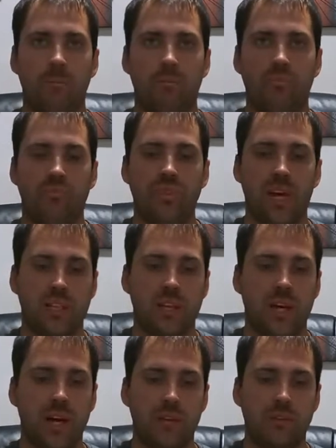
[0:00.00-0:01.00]
That's
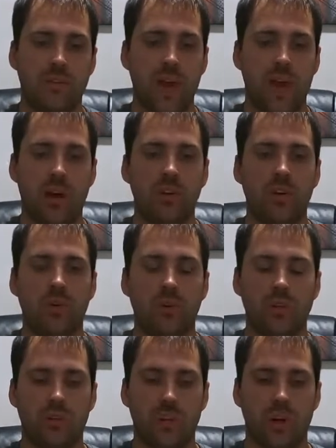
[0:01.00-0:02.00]
kind of how you would
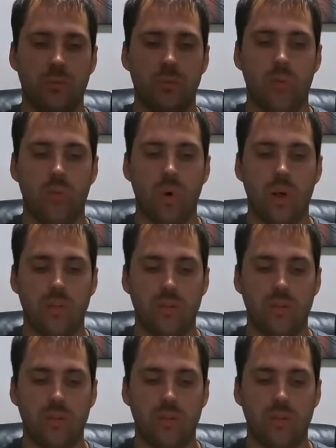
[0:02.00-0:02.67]
determine what the